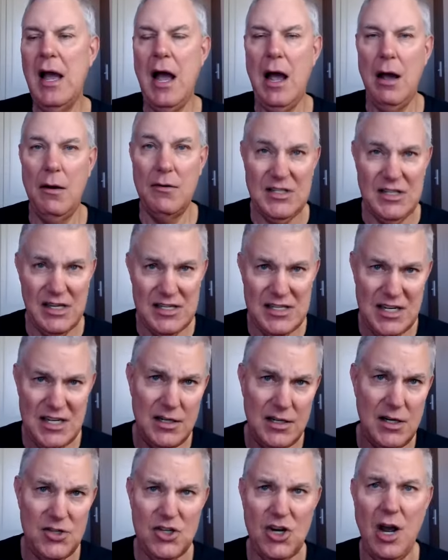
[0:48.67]
I was listening
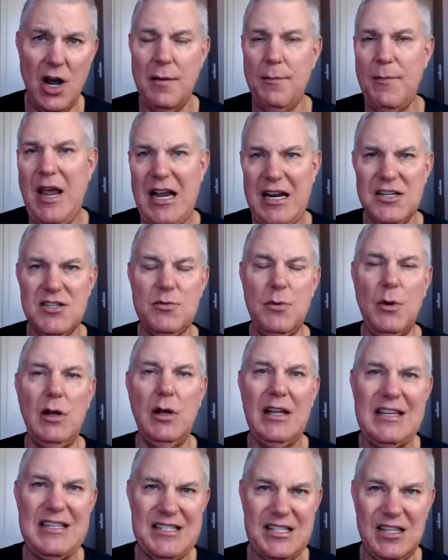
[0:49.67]
to John Maxwell,
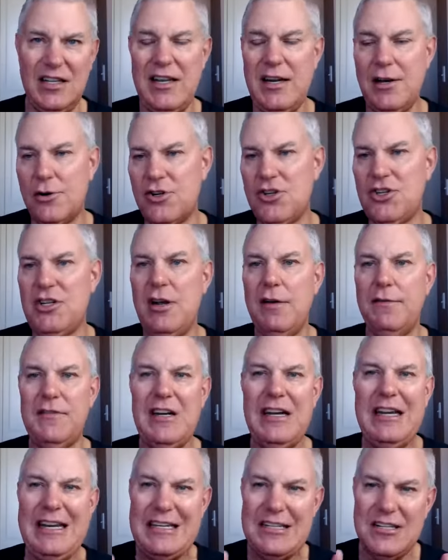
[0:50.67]
his leadership,
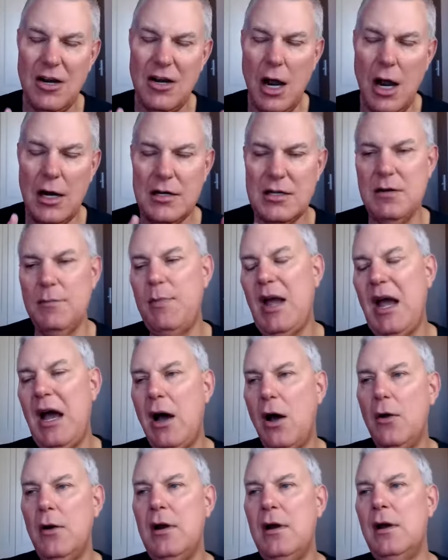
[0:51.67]
and he talked
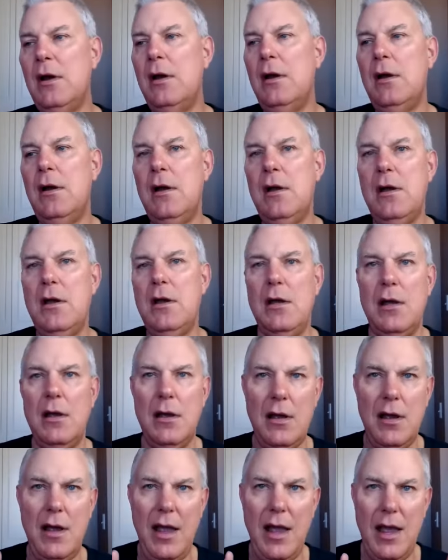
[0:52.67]
about
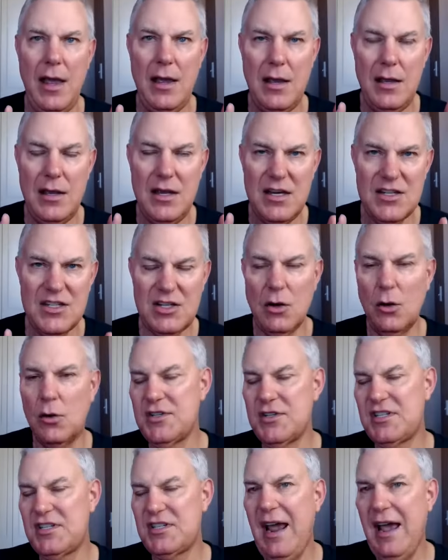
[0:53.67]
his goal
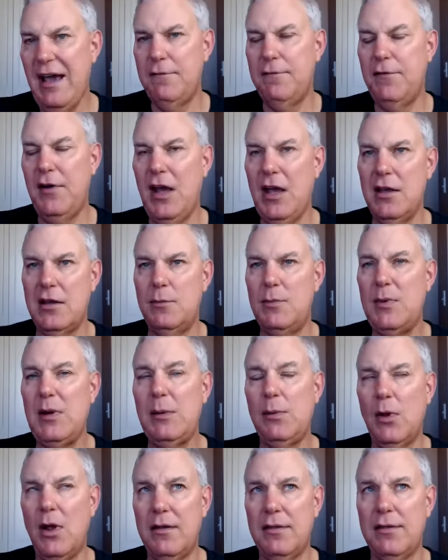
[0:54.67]
is to add value to
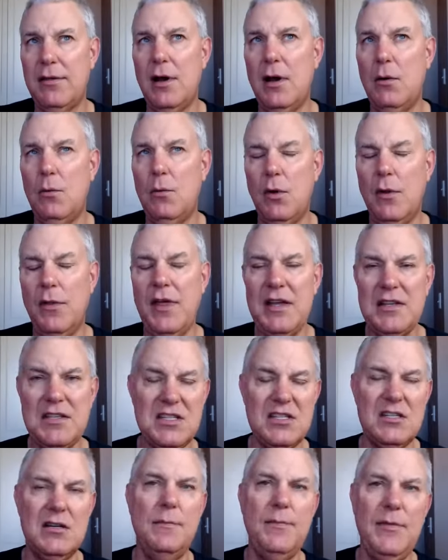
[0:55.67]
people. I thought, well, that's
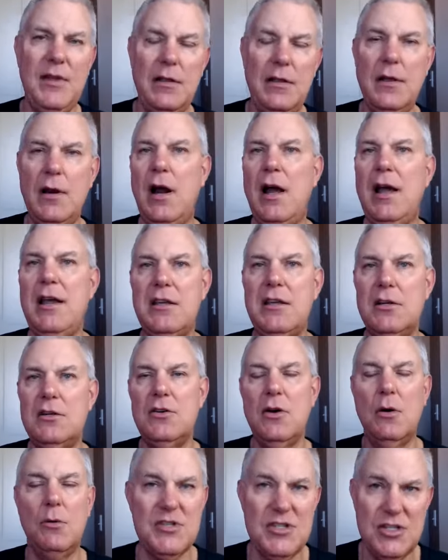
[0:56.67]
something that I could
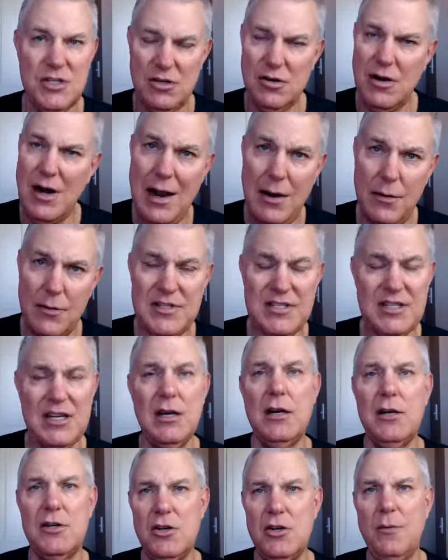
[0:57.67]
do. I wasn't sure how he's going
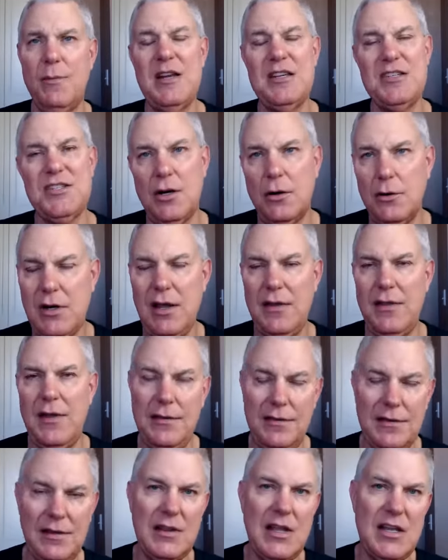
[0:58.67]
to do it, but I said, okay, I
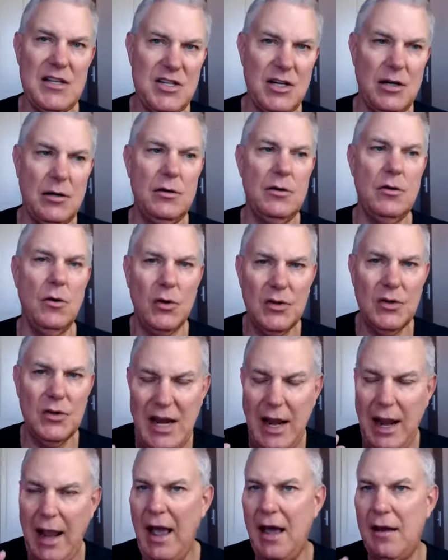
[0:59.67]
think that's a good goal,
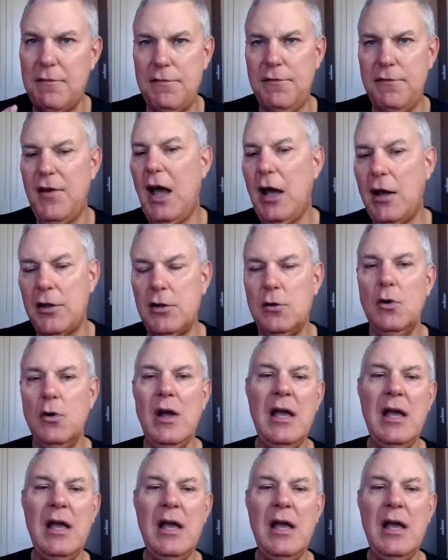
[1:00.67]
to add value.